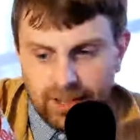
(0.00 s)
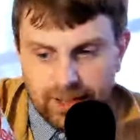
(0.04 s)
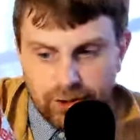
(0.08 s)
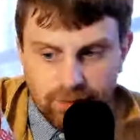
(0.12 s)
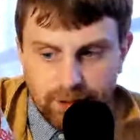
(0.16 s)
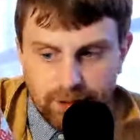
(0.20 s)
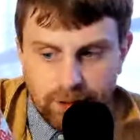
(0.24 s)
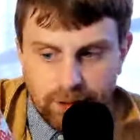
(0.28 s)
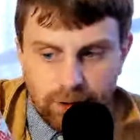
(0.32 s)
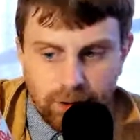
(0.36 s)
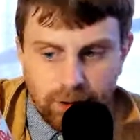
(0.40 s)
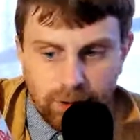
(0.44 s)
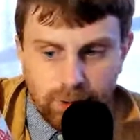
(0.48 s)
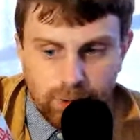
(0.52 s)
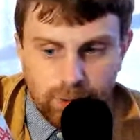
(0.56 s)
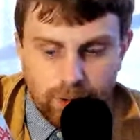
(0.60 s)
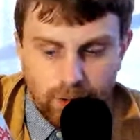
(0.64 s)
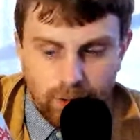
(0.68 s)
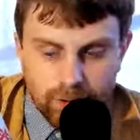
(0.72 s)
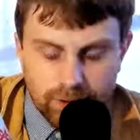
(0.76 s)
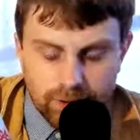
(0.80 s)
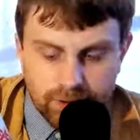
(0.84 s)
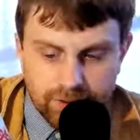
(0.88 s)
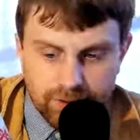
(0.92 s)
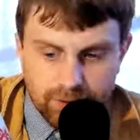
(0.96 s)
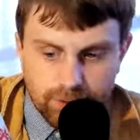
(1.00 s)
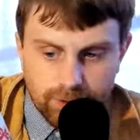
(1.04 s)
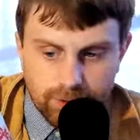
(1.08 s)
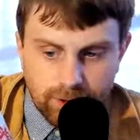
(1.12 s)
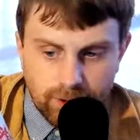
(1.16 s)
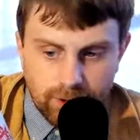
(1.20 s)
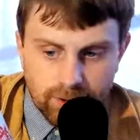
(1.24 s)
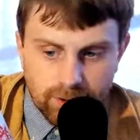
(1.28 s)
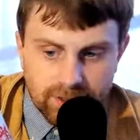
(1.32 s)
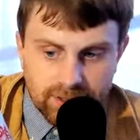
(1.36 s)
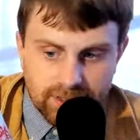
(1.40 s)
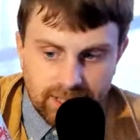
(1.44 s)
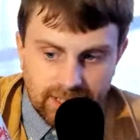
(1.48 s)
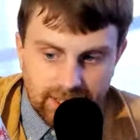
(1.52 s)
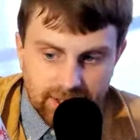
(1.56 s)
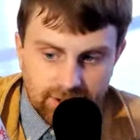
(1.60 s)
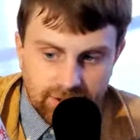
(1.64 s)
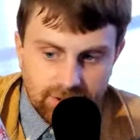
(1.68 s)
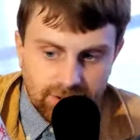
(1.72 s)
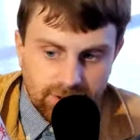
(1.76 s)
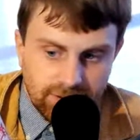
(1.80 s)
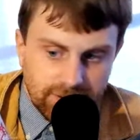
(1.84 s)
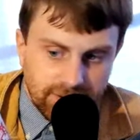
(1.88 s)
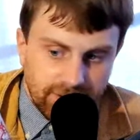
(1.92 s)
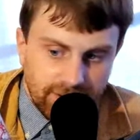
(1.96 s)
glucose, fructose,
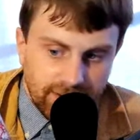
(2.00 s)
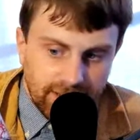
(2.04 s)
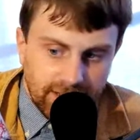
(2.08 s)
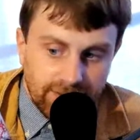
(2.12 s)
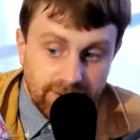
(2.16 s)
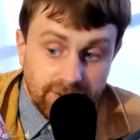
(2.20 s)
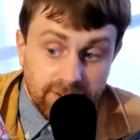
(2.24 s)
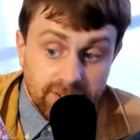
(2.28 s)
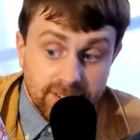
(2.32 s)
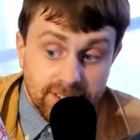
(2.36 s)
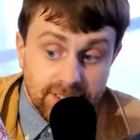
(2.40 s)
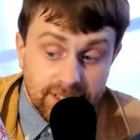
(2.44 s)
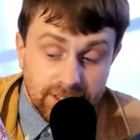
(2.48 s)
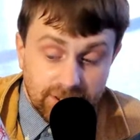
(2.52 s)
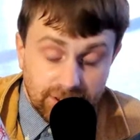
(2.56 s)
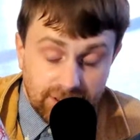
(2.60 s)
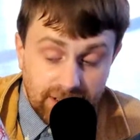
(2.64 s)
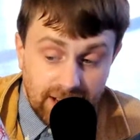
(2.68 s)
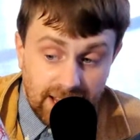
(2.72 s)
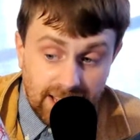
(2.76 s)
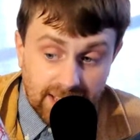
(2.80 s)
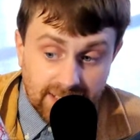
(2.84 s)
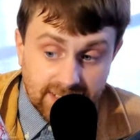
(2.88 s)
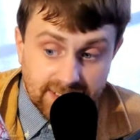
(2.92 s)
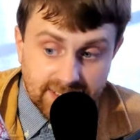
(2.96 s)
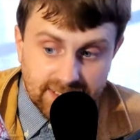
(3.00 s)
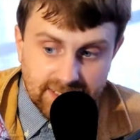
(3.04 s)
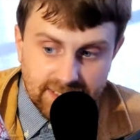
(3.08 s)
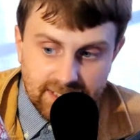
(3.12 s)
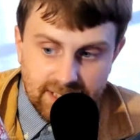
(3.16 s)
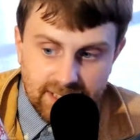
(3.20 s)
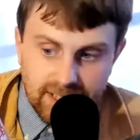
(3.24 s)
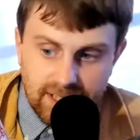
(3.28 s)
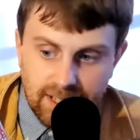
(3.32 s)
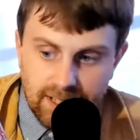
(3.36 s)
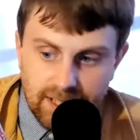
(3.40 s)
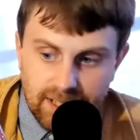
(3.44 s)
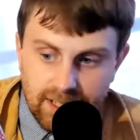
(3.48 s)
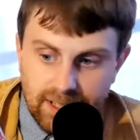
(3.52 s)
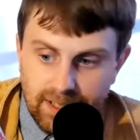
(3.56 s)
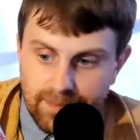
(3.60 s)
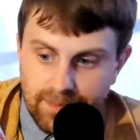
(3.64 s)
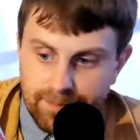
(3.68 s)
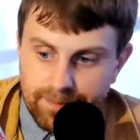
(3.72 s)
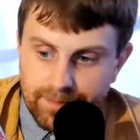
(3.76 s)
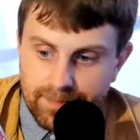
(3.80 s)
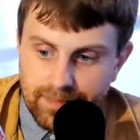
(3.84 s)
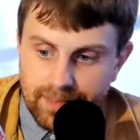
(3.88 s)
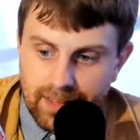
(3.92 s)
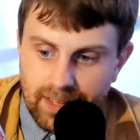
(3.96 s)
natural flavor, citric acid,
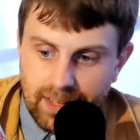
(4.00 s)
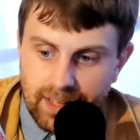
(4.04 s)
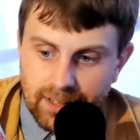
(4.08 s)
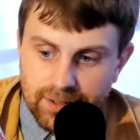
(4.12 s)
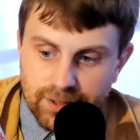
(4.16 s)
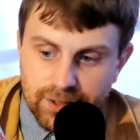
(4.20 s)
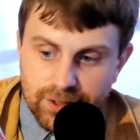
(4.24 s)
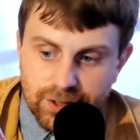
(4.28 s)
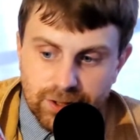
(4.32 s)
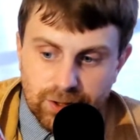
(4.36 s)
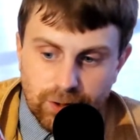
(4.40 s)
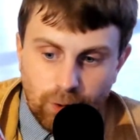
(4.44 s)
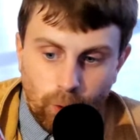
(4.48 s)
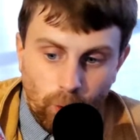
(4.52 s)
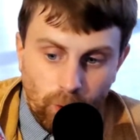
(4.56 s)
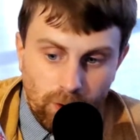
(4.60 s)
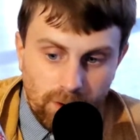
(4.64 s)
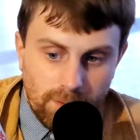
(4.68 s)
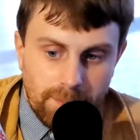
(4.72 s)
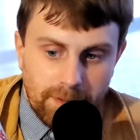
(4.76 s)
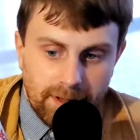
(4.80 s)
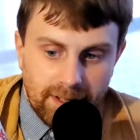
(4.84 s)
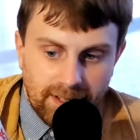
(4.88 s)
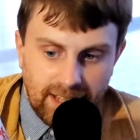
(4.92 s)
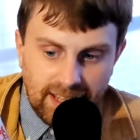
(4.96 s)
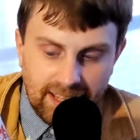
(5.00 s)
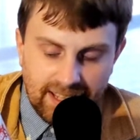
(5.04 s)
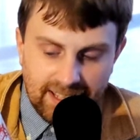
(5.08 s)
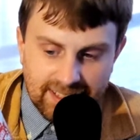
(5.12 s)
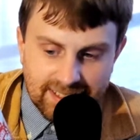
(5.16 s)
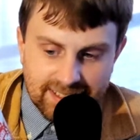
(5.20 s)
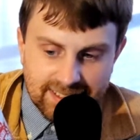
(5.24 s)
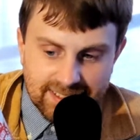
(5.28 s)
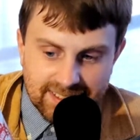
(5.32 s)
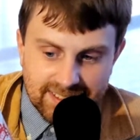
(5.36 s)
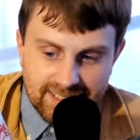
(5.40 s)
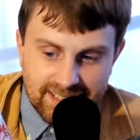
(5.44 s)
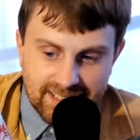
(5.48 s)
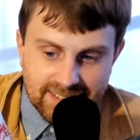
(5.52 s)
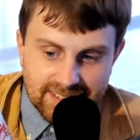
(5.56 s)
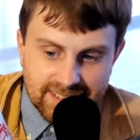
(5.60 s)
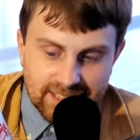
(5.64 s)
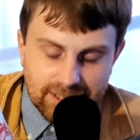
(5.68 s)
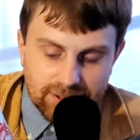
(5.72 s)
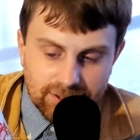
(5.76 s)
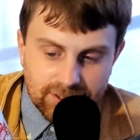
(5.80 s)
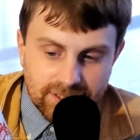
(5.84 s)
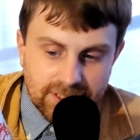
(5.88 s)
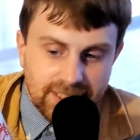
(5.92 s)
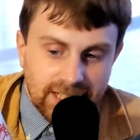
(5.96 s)
ascorbic acid. That
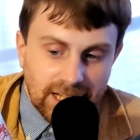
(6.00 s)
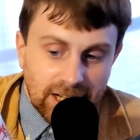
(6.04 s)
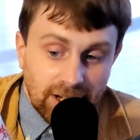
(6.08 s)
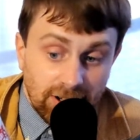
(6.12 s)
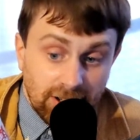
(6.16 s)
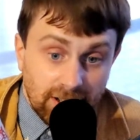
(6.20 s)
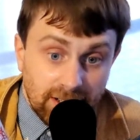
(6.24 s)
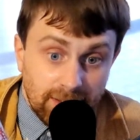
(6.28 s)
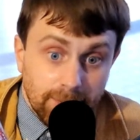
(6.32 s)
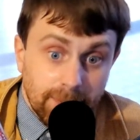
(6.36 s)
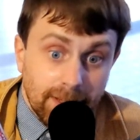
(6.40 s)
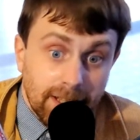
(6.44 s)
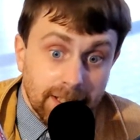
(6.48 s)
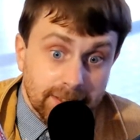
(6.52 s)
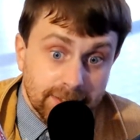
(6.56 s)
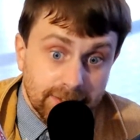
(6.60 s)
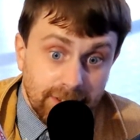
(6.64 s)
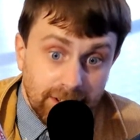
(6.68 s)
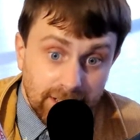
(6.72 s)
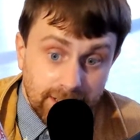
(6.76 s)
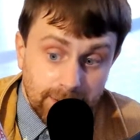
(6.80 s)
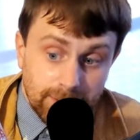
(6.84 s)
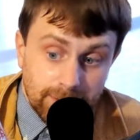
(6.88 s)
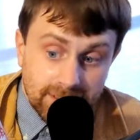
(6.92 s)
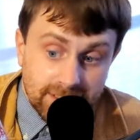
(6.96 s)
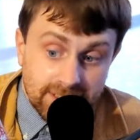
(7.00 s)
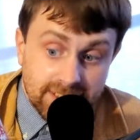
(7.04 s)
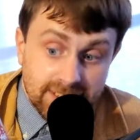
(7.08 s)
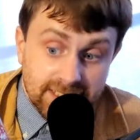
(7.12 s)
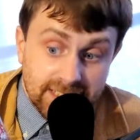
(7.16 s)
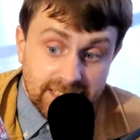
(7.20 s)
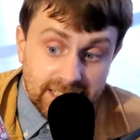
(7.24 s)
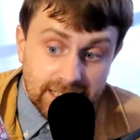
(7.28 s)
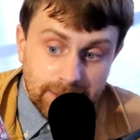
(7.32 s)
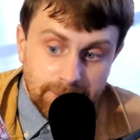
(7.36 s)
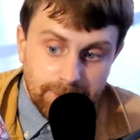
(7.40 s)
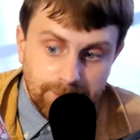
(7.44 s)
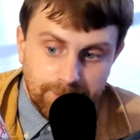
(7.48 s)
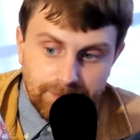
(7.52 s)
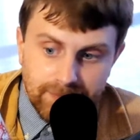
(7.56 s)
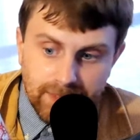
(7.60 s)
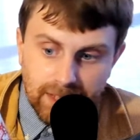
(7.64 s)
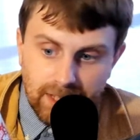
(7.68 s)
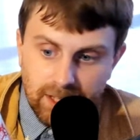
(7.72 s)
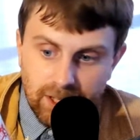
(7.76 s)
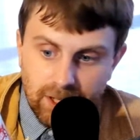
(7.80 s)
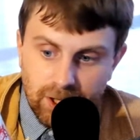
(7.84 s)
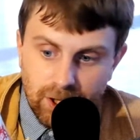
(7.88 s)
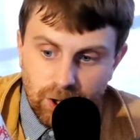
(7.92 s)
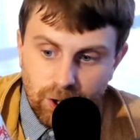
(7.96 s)
sounds scary. That's vitamin C.
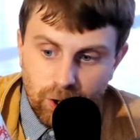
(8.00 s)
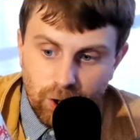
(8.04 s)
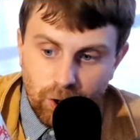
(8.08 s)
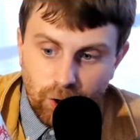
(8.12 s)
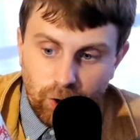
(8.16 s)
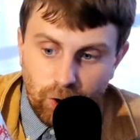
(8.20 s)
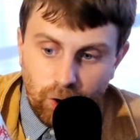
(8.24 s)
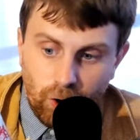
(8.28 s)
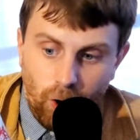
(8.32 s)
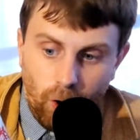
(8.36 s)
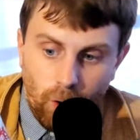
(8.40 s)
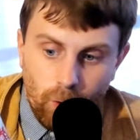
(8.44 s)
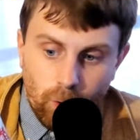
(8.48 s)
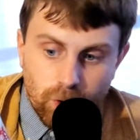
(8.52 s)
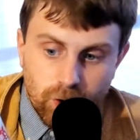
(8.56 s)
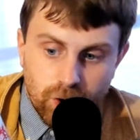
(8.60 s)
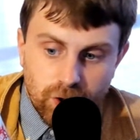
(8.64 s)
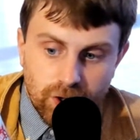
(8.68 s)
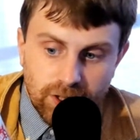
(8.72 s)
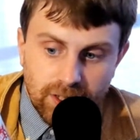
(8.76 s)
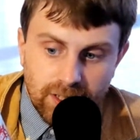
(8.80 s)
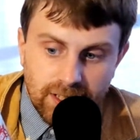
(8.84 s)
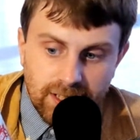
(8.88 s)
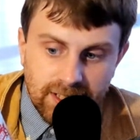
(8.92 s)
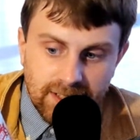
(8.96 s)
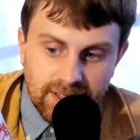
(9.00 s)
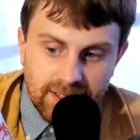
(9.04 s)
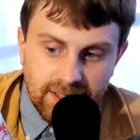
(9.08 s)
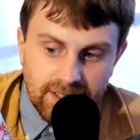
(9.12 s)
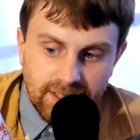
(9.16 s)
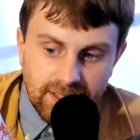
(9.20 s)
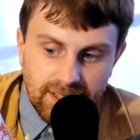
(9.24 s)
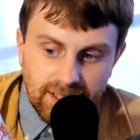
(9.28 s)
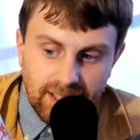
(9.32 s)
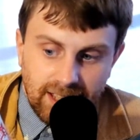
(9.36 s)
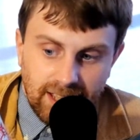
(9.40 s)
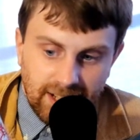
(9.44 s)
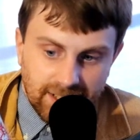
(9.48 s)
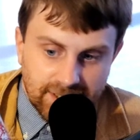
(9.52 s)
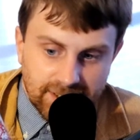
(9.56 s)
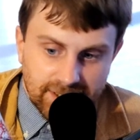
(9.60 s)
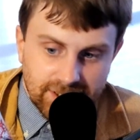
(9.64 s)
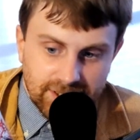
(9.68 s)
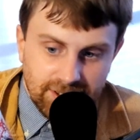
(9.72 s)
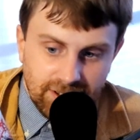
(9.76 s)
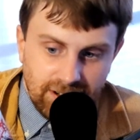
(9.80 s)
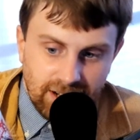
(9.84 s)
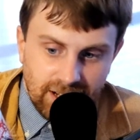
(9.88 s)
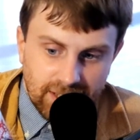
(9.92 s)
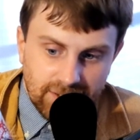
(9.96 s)
Cochineal
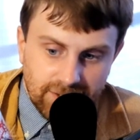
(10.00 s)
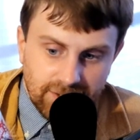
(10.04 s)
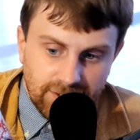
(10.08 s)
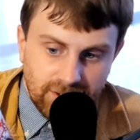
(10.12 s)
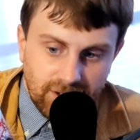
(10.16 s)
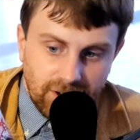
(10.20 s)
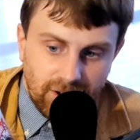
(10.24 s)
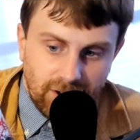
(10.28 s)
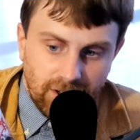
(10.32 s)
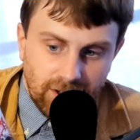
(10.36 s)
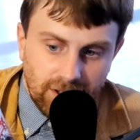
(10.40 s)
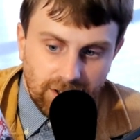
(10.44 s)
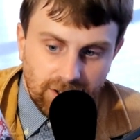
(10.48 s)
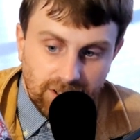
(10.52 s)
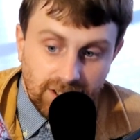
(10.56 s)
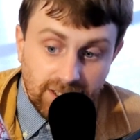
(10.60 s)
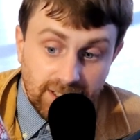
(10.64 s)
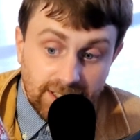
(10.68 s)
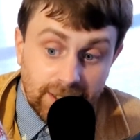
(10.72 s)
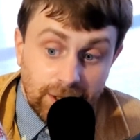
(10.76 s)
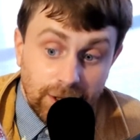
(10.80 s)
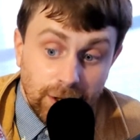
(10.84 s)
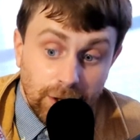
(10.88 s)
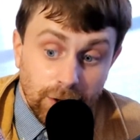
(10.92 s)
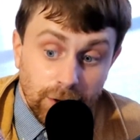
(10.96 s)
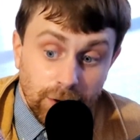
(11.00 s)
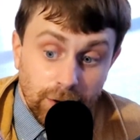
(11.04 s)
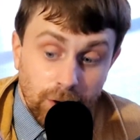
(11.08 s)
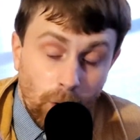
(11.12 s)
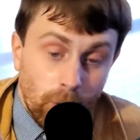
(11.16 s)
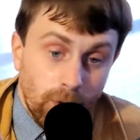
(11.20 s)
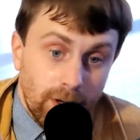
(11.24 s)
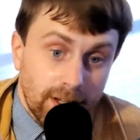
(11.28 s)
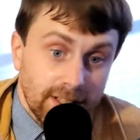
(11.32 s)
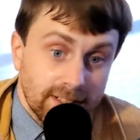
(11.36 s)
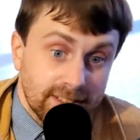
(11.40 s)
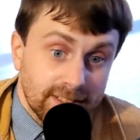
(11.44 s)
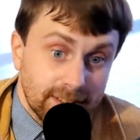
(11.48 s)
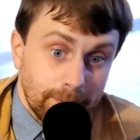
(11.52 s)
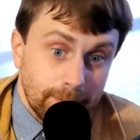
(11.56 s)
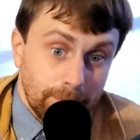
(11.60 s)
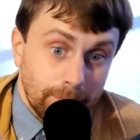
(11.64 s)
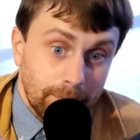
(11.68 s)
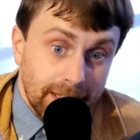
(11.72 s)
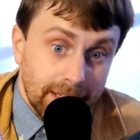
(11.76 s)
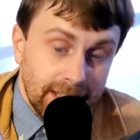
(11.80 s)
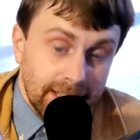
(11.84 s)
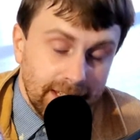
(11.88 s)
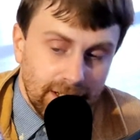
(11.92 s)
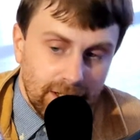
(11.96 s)
extract for color and locust
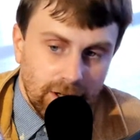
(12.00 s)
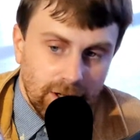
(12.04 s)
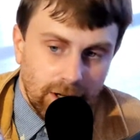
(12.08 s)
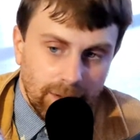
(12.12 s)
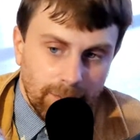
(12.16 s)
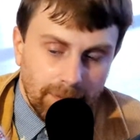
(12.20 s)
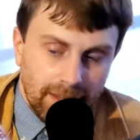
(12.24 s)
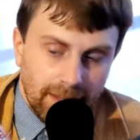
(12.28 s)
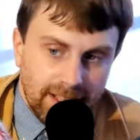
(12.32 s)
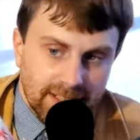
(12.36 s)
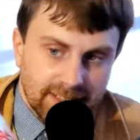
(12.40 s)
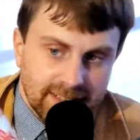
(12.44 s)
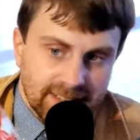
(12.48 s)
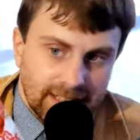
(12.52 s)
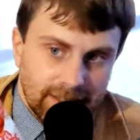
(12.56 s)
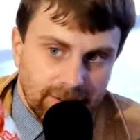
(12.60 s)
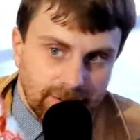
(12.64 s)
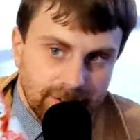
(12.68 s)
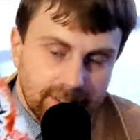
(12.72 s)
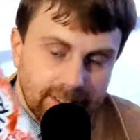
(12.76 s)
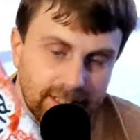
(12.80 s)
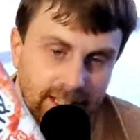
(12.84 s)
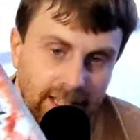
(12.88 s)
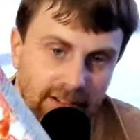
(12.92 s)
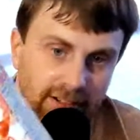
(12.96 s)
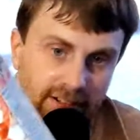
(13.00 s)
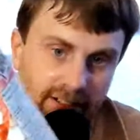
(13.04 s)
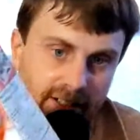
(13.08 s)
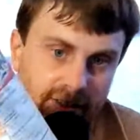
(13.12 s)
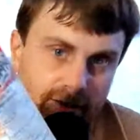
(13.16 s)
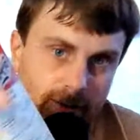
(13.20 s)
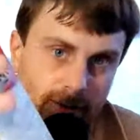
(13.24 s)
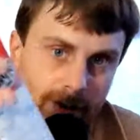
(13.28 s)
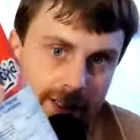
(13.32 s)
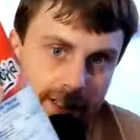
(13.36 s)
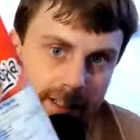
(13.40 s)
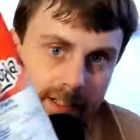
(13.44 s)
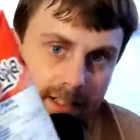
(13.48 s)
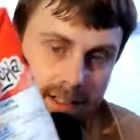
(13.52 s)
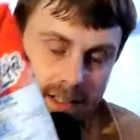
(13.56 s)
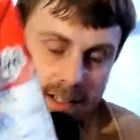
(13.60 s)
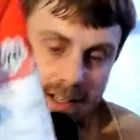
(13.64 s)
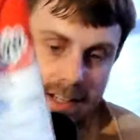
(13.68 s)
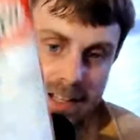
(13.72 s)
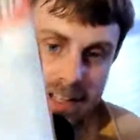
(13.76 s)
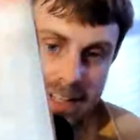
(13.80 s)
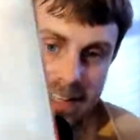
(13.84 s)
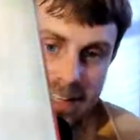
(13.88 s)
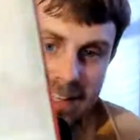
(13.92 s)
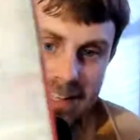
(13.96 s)
bean gum. That sounds scary as well.
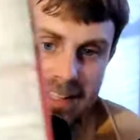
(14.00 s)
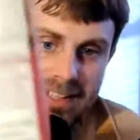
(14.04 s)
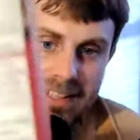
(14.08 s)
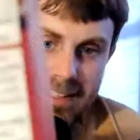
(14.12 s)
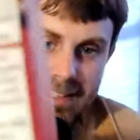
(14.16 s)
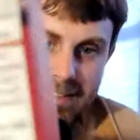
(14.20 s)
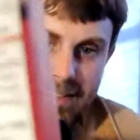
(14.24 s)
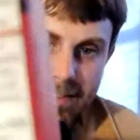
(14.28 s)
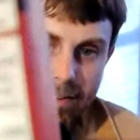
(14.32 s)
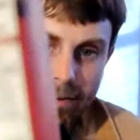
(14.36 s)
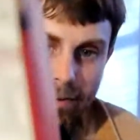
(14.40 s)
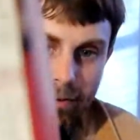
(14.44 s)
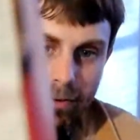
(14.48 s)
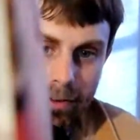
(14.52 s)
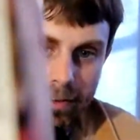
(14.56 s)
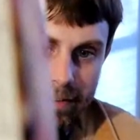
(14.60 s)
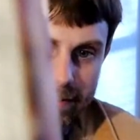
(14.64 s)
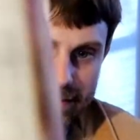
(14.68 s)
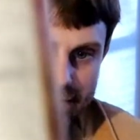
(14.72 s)
Hold this